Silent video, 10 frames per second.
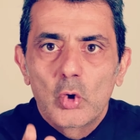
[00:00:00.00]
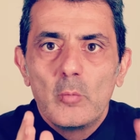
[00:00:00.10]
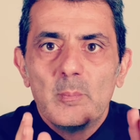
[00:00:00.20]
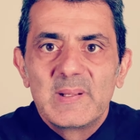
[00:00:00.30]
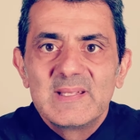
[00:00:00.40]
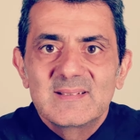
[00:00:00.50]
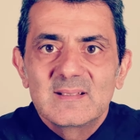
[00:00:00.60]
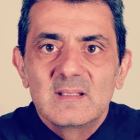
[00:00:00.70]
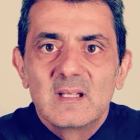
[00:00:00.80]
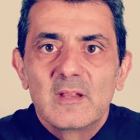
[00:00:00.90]

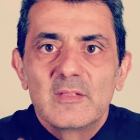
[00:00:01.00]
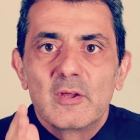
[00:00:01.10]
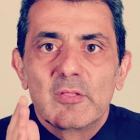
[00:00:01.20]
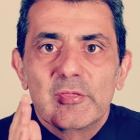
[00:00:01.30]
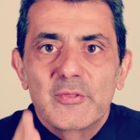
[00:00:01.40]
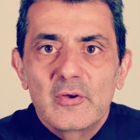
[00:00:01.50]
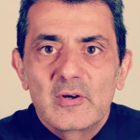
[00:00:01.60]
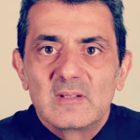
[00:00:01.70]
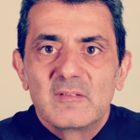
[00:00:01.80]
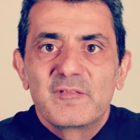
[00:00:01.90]
completed the
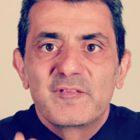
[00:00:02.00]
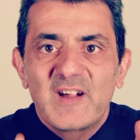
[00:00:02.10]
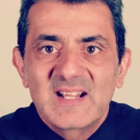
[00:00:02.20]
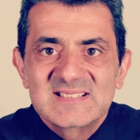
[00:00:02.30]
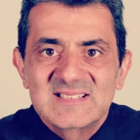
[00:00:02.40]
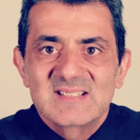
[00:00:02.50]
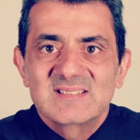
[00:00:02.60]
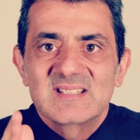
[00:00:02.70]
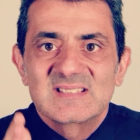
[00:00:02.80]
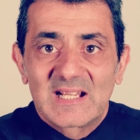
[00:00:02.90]
third
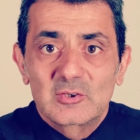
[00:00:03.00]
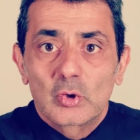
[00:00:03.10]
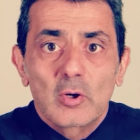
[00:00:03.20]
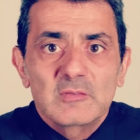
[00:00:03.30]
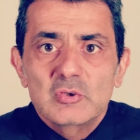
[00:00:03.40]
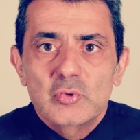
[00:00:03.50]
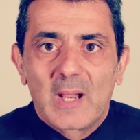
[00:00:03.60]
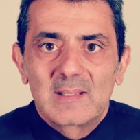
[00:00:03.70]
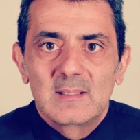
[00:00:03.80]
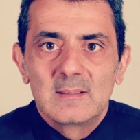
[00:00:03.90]
fastest sector of the
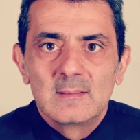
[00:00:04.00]
track.